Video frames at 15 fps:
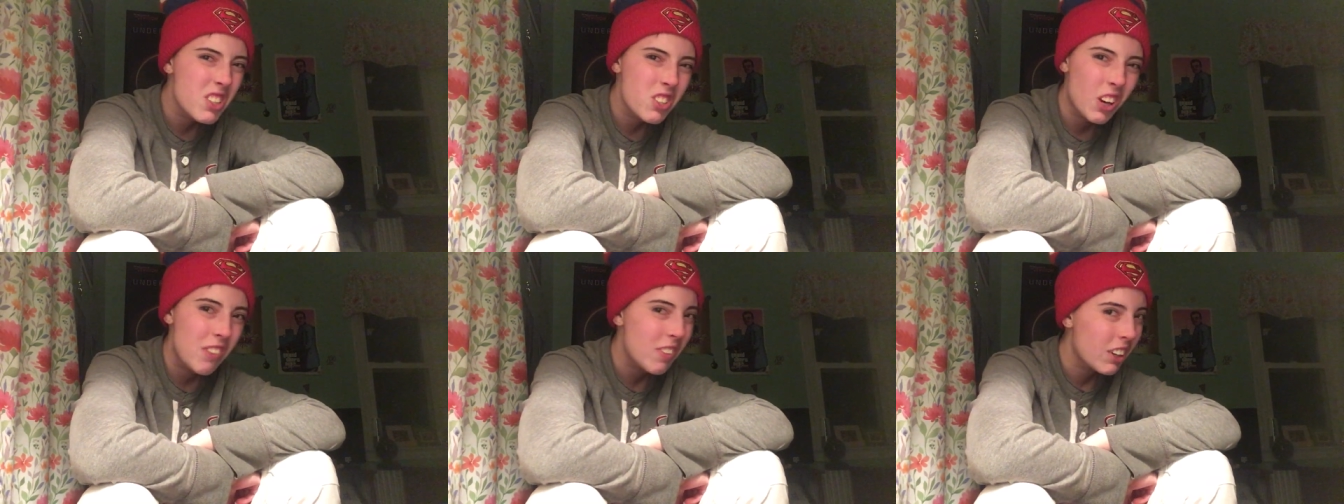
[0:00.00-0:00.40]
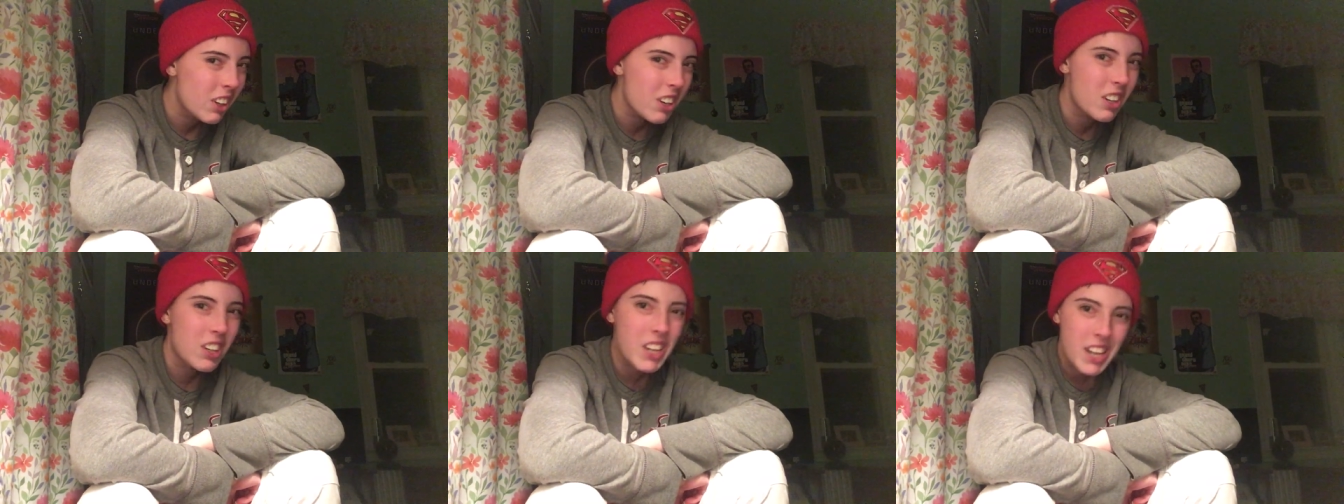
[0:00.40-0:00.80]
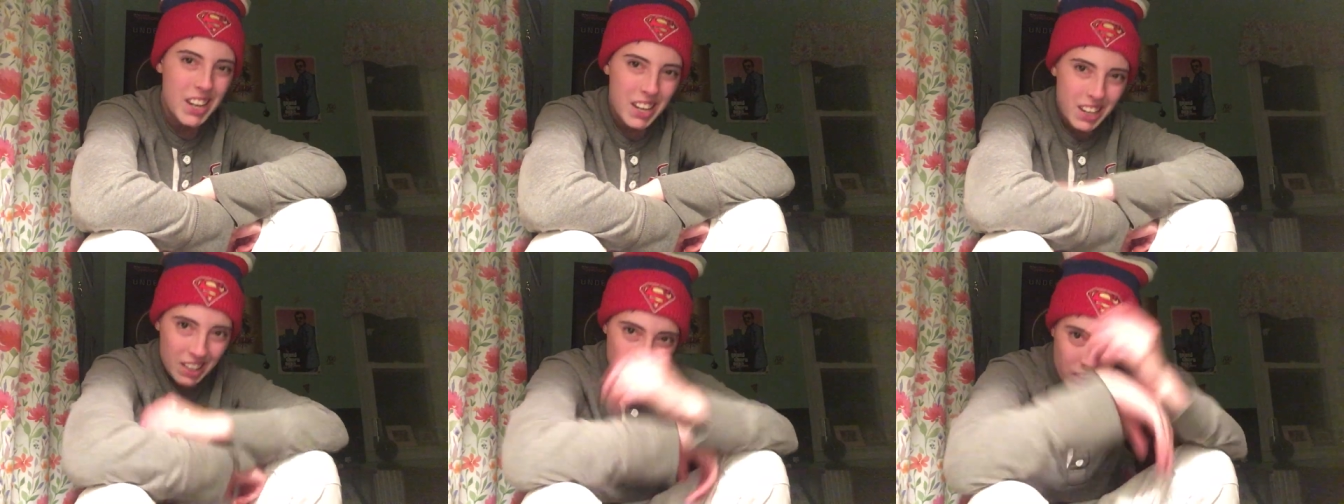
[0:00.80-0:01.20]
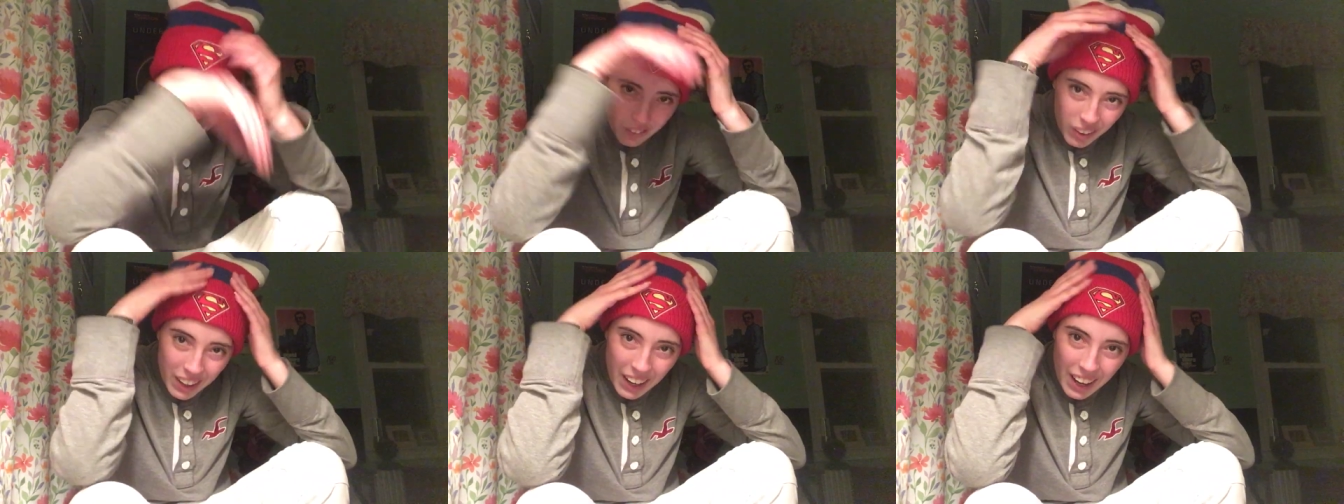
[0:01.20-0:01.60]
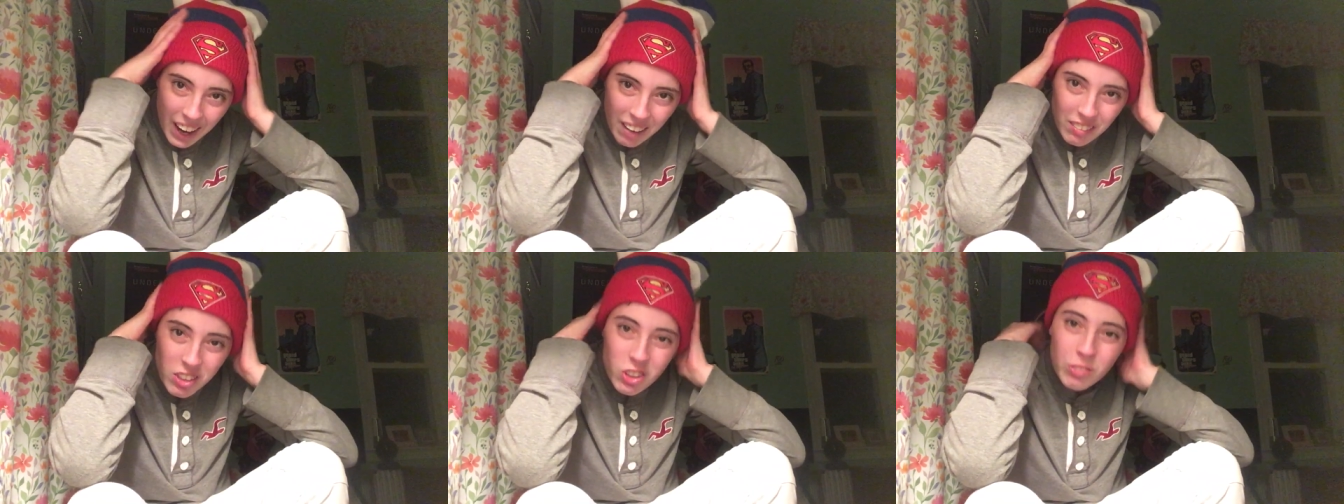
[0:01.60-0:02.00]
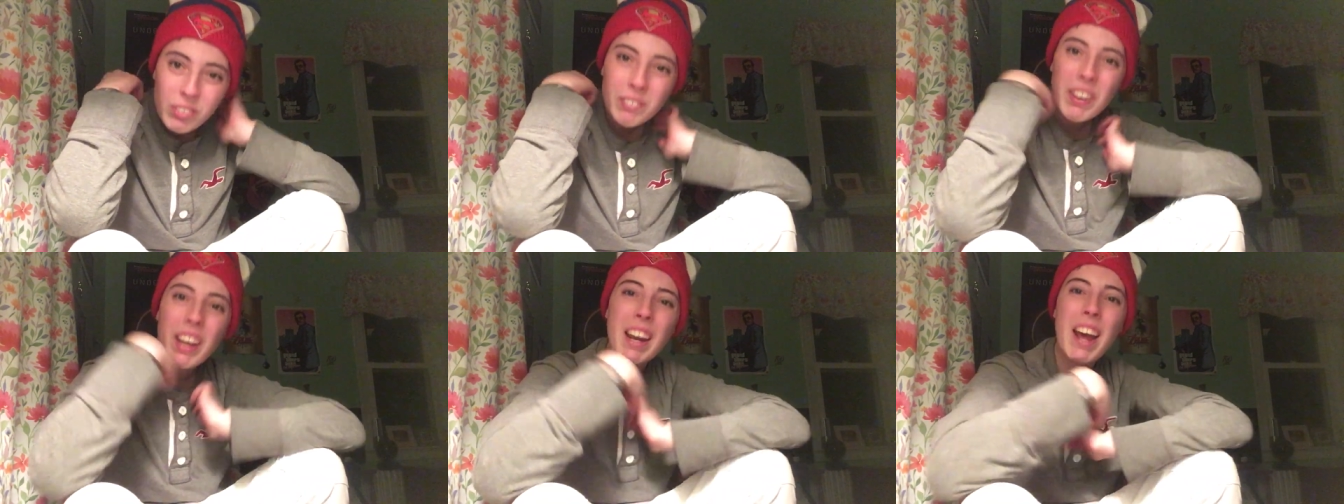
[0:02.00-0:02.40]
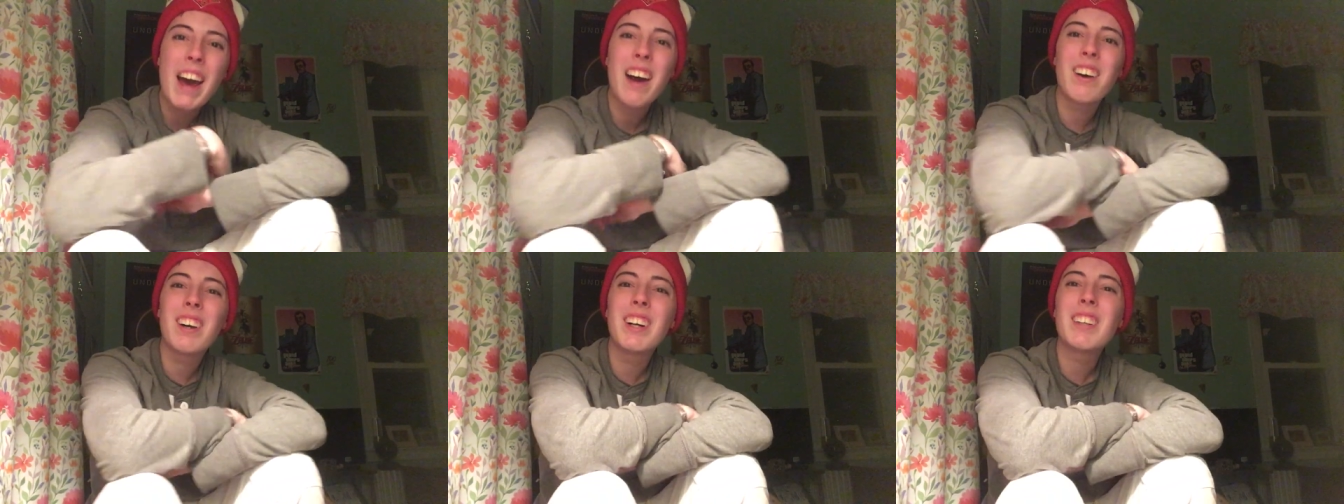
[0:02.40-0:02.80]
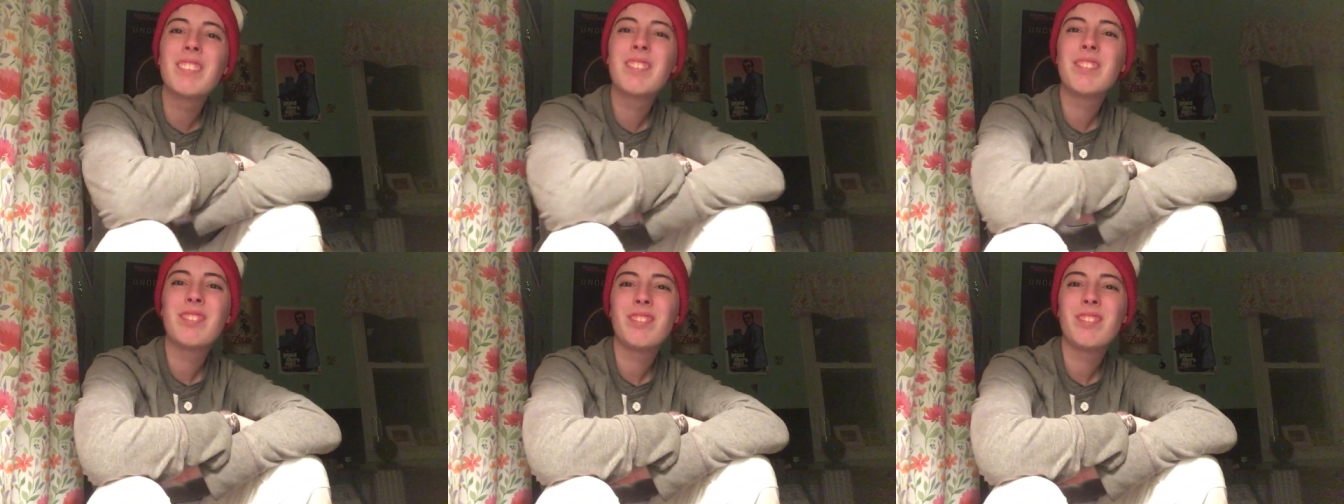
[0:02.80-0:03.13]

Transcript: so I figured why not have a Superman hat on?